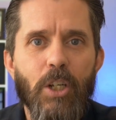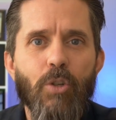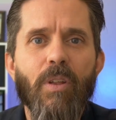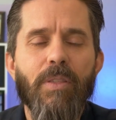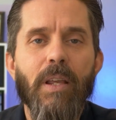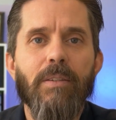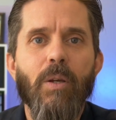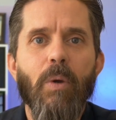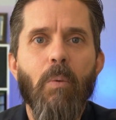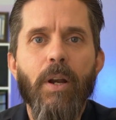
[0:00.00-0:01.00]
to do the things
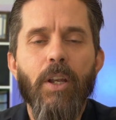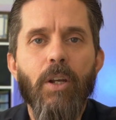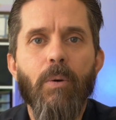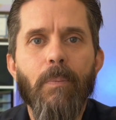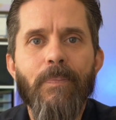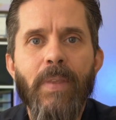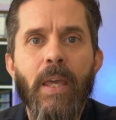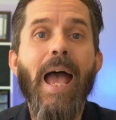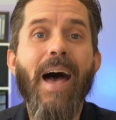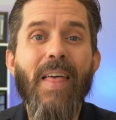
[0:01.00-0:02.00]
that we want to do.
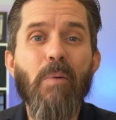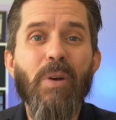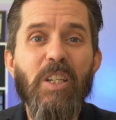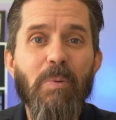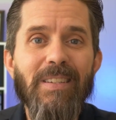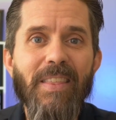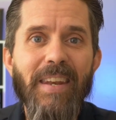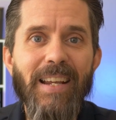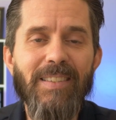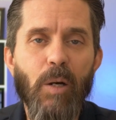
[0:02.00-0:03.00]
And that brings me to the
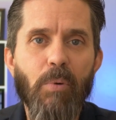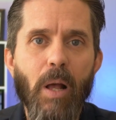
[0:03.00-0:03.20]
next set of